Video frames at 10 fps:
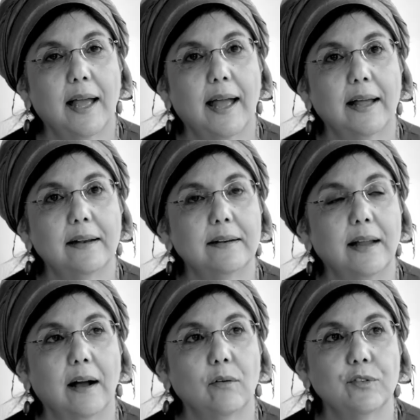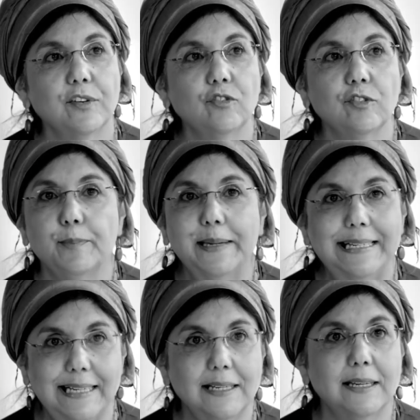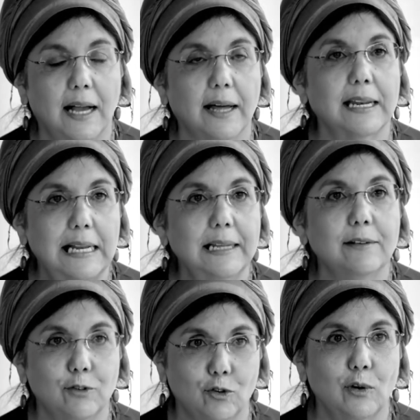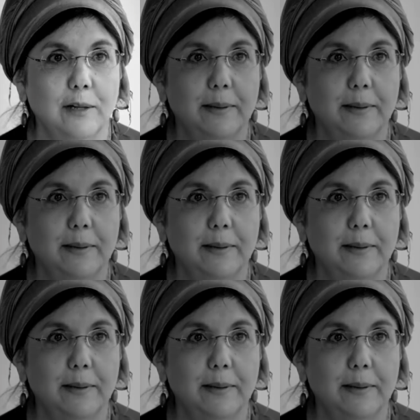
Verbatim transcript: And I wasn't just pretending, I really truly